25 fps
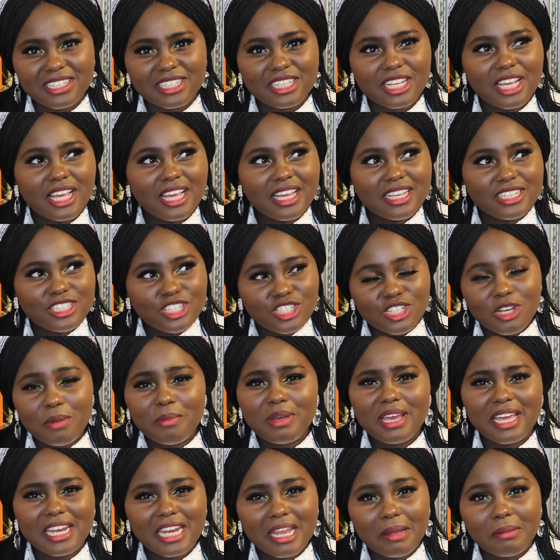and she told
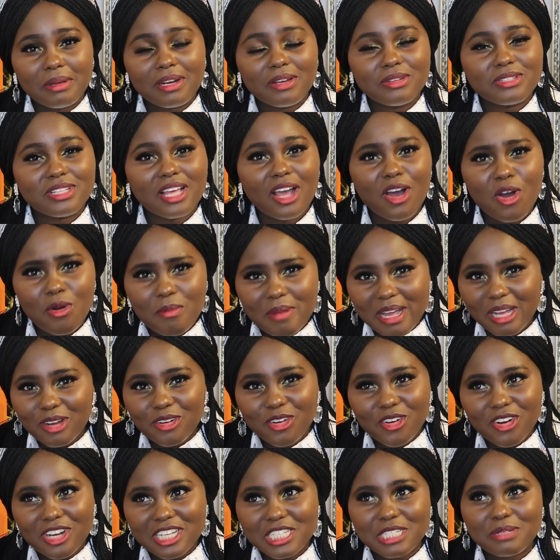me her name and I was like, oh my
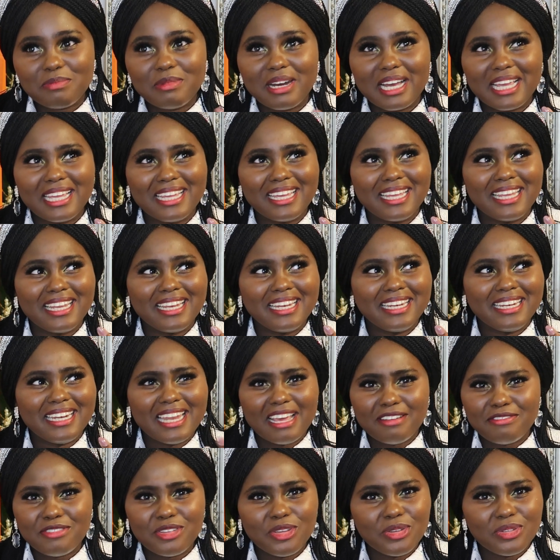gosh, my
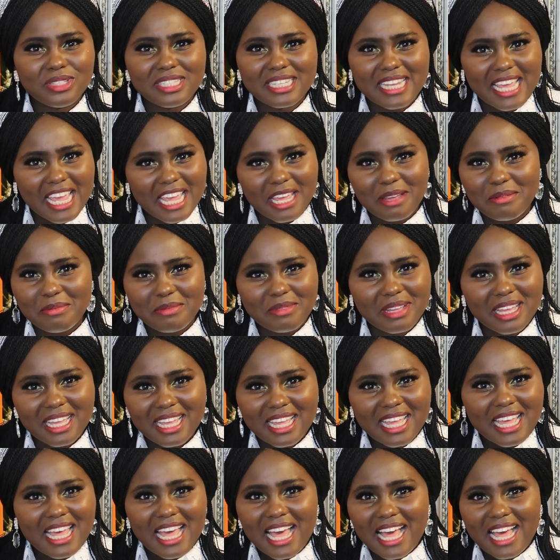nephew's name
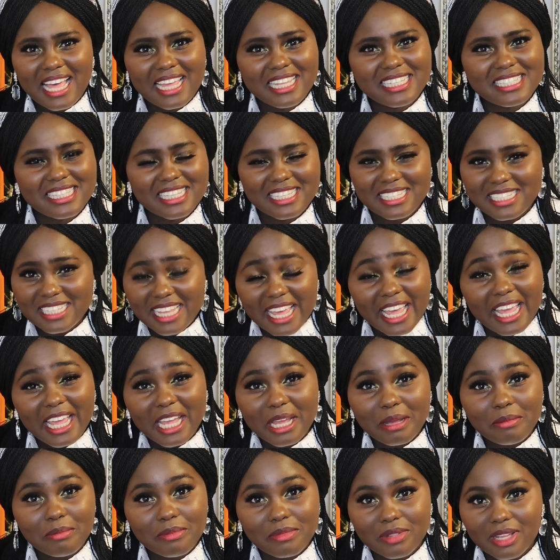is the
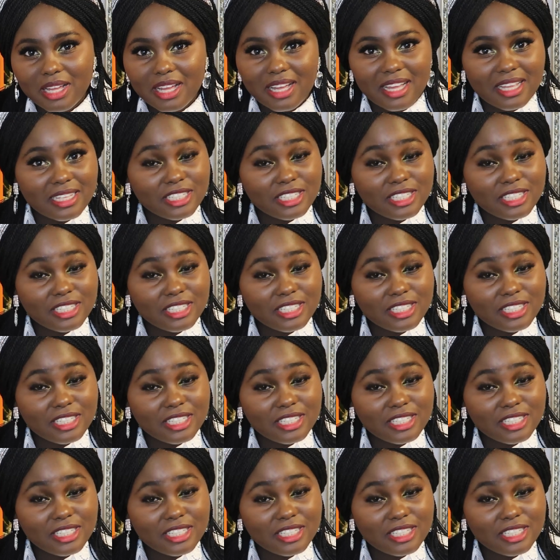same.